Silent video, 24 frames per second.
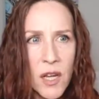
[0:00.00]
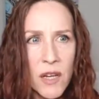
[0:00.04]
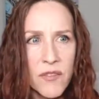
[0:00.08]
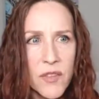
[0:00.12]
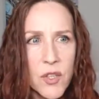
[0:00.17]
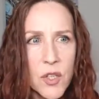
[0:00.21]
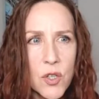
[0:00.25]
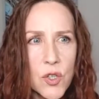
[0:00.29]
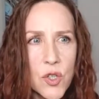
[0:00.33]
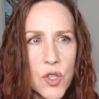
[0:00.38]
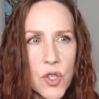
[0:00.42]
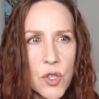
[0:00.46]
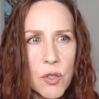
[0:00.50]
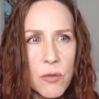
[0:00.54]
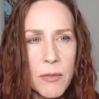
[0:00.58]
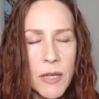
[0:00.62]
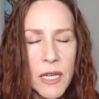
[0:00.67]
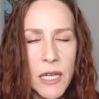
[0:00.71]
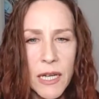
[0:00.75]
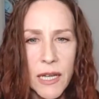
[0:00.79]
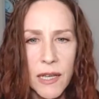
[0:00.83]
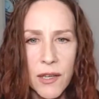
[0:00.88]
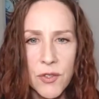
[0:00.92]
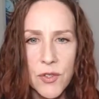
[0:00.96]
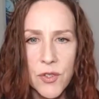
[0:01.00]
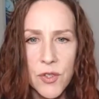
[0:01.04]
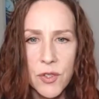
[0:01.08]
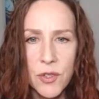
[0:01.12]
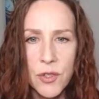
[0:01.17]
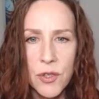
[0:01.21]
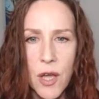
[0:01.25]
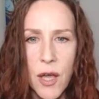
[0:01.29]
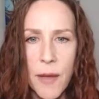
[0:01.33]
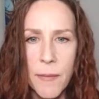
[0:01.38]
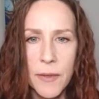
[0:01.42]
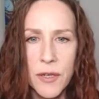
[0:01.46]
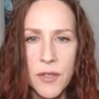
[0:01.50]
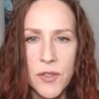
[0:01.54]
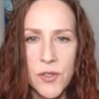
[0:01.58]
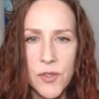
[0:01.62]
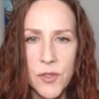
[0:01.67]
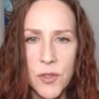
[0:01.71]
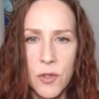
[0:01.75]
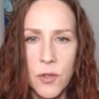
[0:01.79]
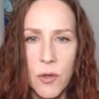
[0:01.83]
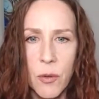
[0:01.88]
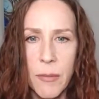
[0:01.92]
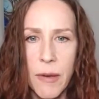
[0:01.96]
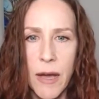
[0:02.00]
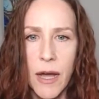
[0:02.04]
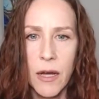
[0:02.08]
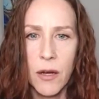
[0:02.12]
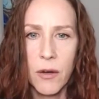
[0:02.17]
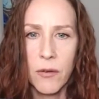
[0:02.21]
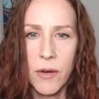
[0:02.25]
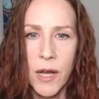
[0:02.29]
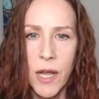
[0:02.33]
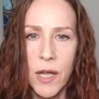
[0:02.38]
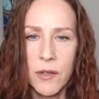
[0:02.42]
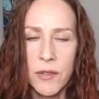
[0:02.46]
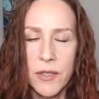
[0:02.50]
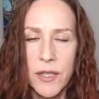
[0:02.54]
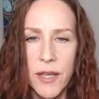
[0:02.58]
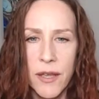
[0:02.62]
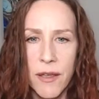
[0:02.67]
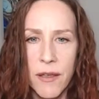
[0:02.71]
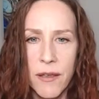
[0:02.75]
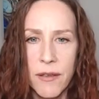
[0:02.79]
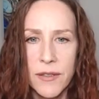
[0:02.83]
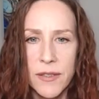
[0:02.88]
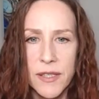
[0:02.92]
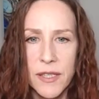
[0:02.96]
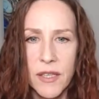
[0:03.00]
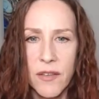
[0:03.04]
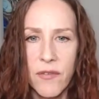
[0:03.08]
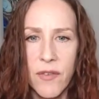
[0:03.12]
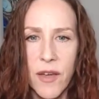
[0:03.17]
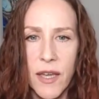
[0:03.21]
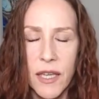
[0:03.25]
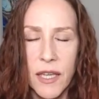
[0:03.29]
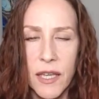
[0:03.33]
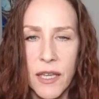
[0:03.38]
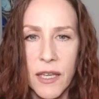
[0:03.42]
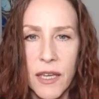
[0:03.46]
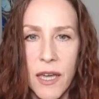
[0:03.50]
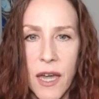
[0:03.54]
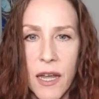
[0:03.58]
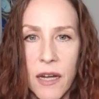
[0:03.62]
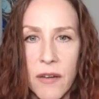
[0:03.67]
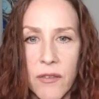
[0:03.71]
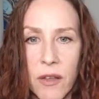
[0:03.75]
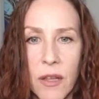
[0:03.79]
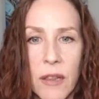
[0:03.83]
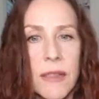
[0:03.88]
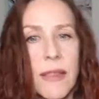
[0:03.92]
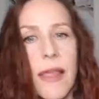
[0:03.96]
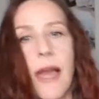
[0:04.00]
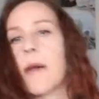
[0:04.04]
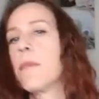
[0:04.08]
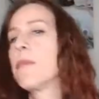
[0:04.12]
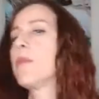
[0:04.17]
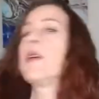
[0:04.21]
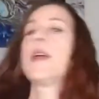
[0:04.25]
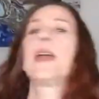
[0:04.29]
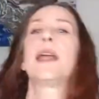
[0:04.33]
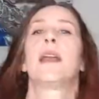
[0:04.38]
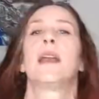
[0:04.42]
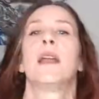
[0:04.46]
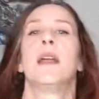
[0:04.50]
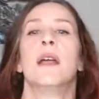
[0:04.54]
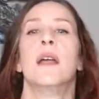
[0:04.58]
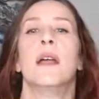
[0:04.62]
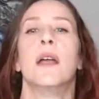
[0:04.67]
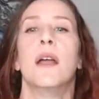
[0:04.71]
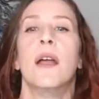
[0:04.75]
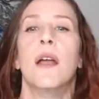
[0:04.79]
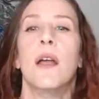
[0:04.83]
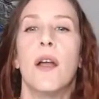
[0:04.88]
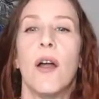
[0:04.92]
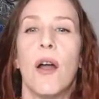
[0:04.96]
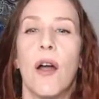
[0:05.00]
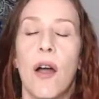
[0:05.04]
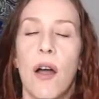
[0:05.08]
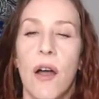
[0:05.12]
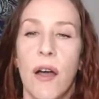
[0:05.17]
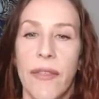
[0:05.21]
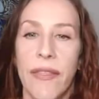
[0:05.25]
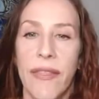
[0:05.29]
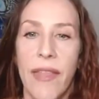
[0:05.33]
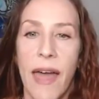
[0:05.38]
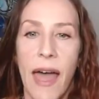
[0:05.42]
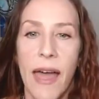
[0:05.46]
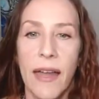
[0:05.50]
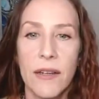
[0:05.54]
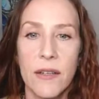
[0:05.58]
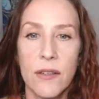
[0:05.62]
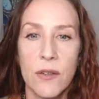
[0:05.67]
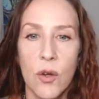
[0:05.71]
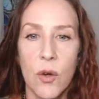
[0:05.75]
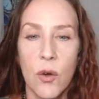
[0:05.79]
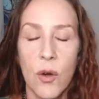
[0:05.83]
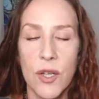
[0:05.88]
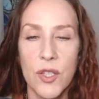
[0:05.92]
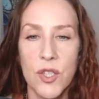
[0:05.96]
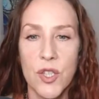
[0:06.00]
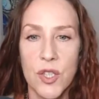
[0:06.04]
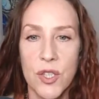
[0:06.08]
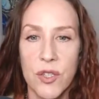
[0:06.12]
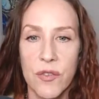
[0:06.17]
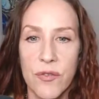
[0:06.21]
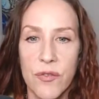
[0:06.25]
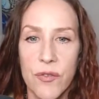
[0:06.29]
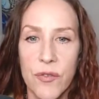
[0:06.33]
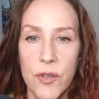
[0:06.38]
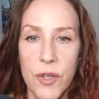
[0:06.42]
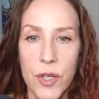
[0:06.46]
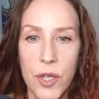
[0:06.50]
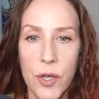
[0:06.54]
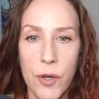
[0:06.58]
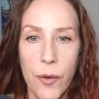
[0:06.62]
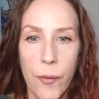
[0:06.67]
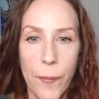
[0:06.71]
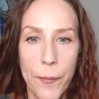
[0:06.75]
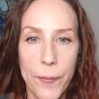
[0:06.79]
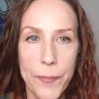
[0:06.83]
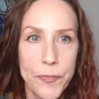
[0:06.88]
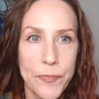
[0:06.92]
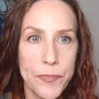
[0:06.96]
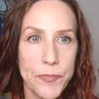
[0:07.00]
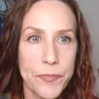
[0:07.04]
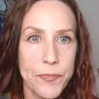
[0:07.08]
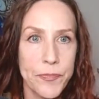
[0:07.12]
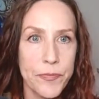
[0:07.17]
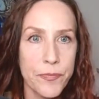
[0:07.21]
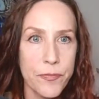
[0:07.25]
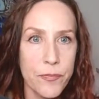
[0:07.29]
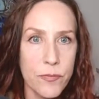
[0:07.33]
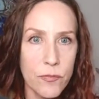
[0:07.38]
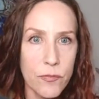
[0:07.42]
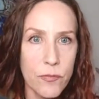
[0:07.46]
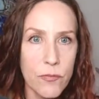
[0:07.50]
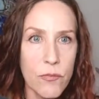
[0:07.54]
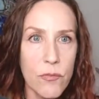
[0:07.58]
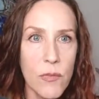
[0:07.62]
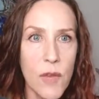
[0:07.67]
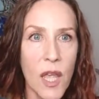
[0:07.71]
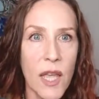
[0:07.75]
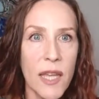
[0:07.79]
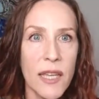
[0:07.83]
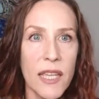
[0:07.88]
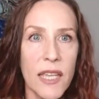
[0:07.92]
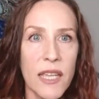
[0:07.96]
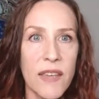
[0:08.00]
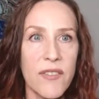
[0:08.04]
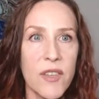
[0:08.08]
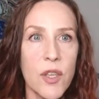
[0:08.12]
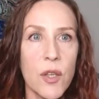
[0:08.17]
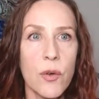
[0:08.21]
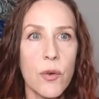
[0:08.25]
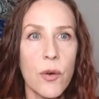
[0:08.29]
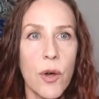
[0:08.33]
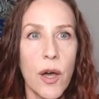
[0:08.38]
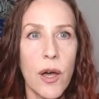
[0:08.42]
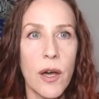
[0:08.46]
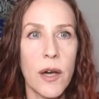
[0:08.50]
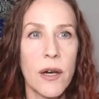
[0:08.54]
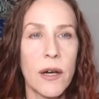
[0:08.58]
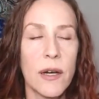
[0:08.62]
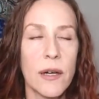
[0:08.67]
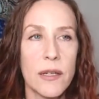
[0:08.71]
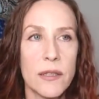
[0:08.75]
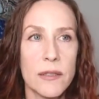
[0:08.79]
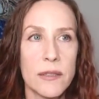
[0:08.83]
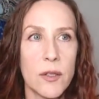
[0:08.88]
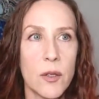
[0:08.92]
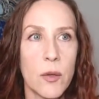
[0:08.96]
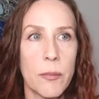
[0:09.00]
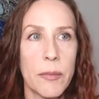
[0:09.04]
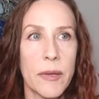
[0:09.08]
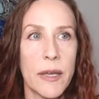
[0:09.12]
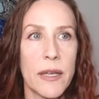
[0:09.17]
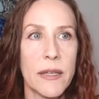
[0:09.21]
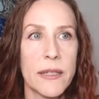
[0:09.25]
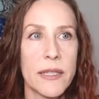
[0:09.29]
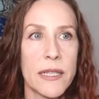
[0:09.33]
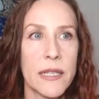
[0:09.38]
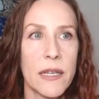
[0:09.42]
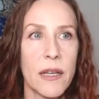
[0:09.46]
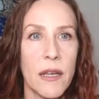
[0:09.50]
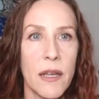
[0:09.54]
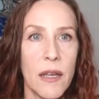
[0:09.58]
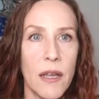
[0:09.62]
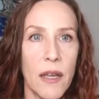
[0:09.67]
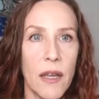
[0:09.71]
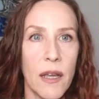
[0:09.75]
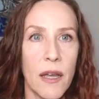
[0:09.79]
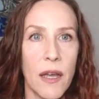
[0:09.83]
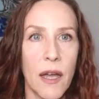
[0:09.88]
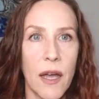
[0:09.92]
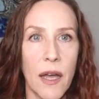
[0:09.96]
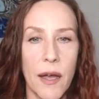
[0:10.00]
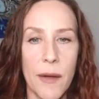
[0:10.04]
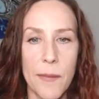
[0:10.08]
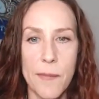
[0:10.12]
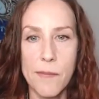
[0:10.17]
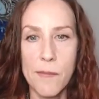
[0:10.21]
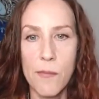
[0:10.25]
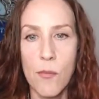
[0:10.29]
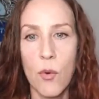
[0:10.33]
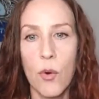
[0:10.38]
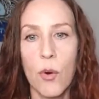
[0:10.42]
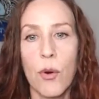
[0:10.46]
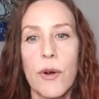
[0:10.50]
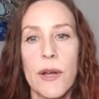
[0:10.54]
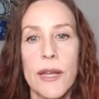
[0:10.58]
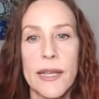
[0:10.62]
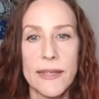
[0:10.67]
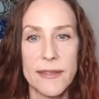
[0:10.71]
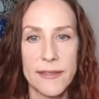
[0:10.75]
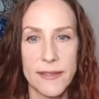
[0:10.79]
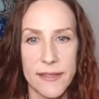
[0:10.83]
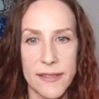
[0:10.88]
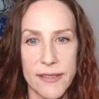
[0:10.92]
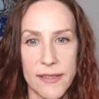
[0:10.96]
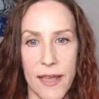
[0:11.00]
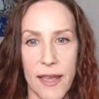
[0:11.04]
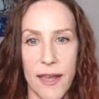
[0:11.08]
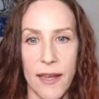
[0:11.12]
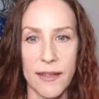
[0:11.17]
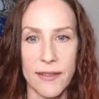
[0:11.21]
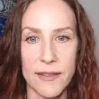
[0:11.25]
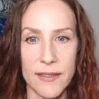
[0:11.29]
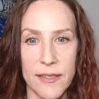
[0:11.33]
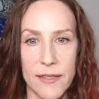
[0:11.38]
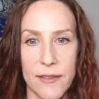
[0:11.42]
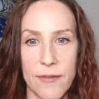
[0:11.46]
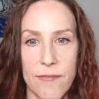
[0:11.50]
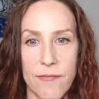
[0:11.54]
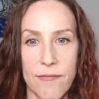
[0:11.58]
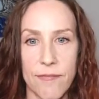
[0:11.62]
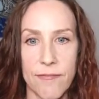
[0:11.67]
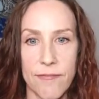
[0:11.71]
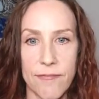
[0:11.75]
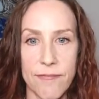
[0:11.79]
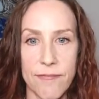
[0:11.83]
And if you can shoot me an answer, I'm going to circle back around and see if I can kind of elaborate on that question for you and give you a little bit more insight.